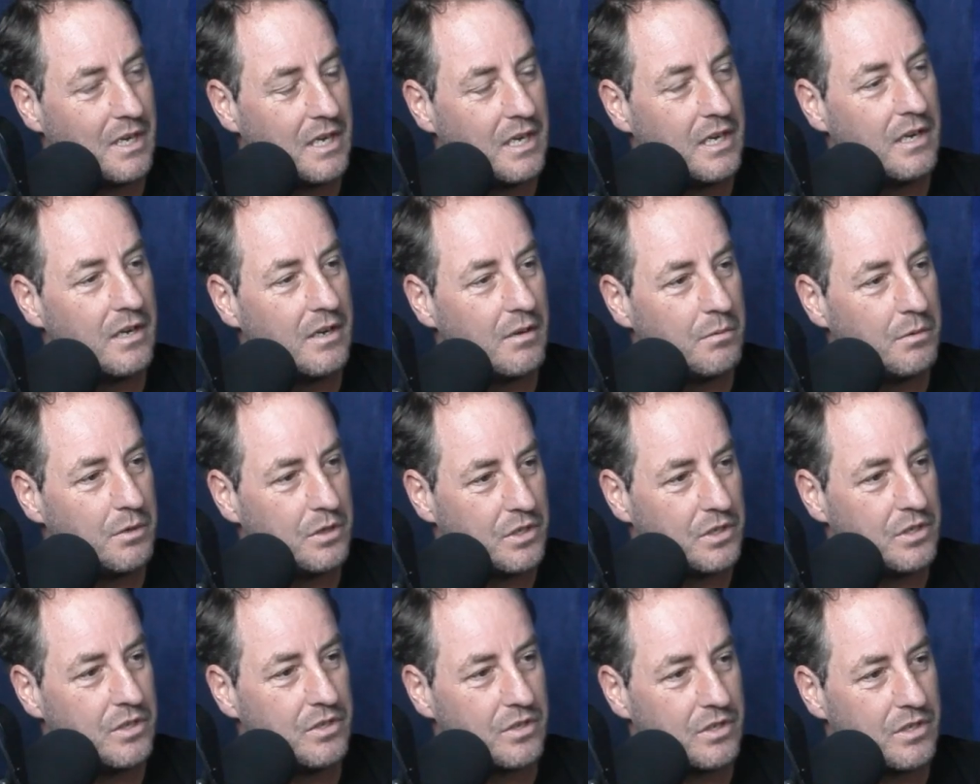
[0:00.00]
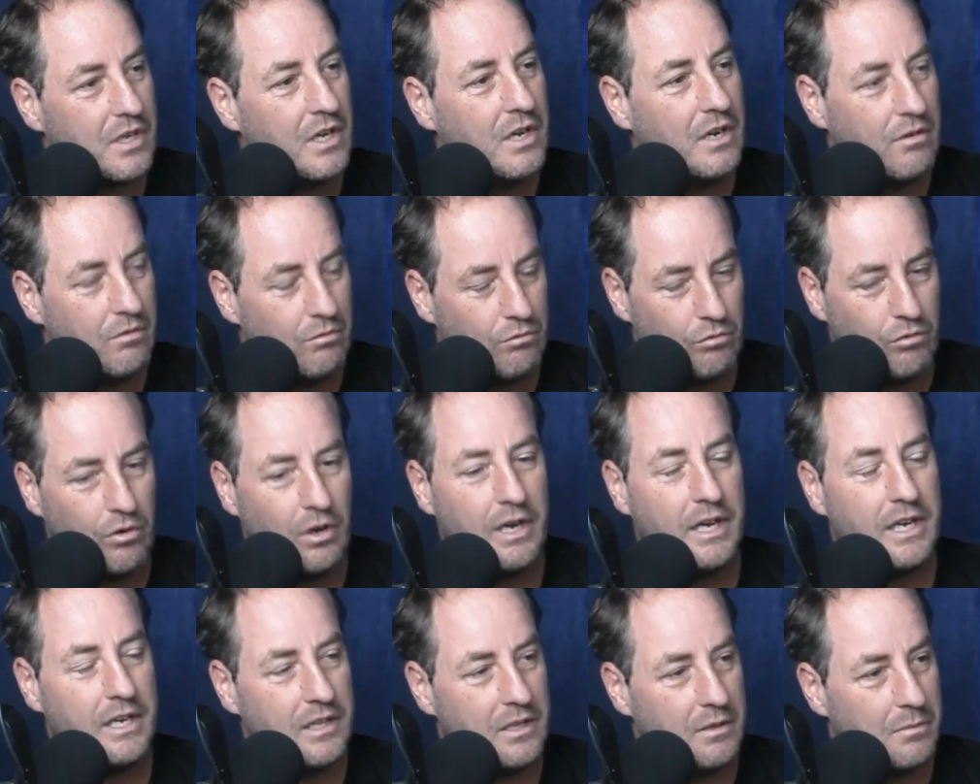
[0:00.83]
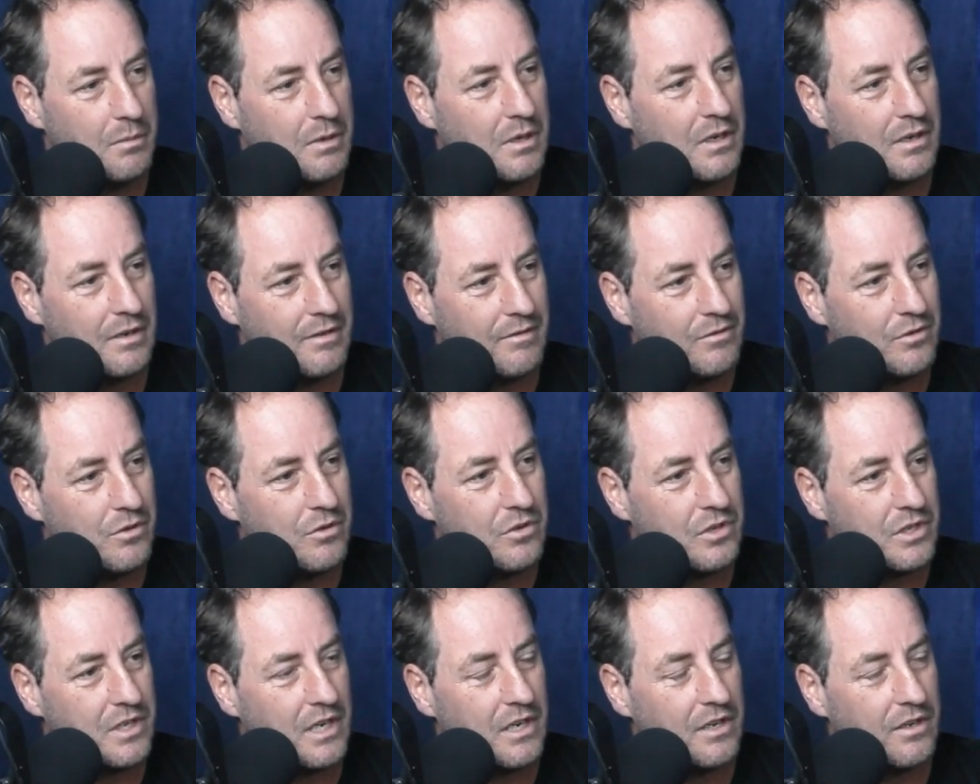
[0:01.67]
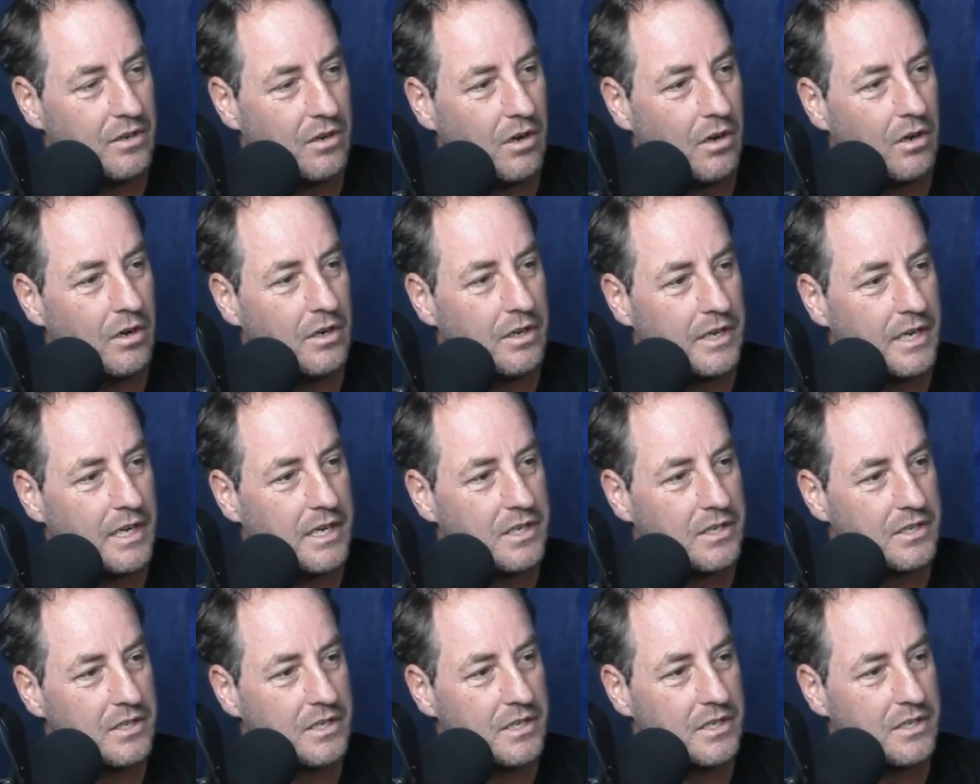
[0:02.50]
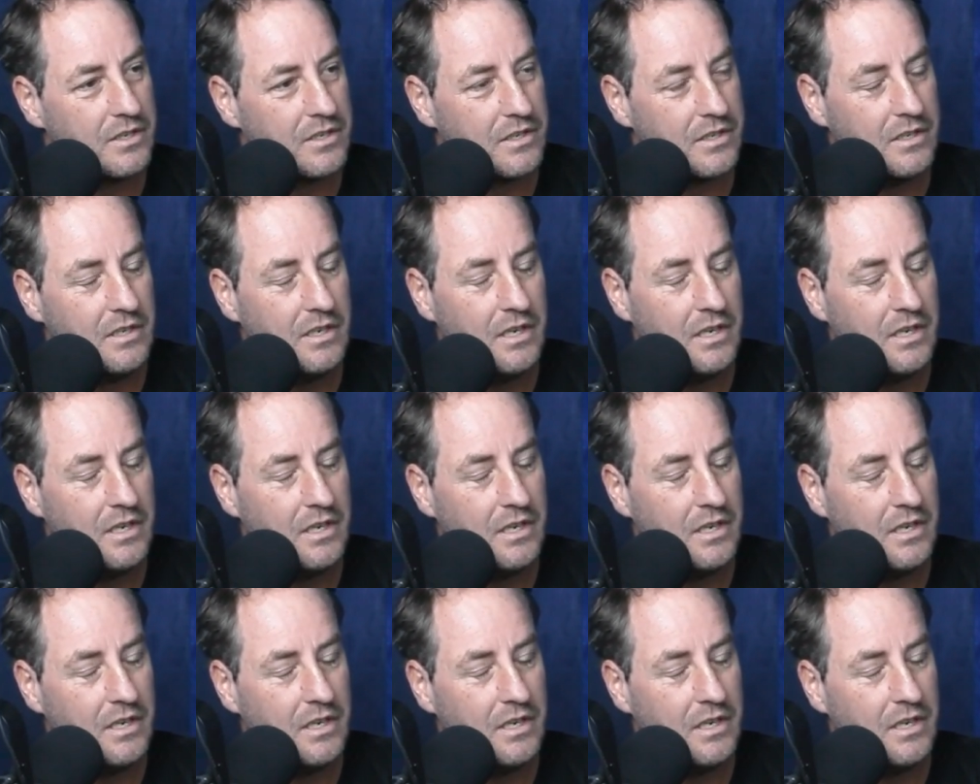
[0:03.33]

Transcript: year, which is right in the middle of New Zealand holiday season.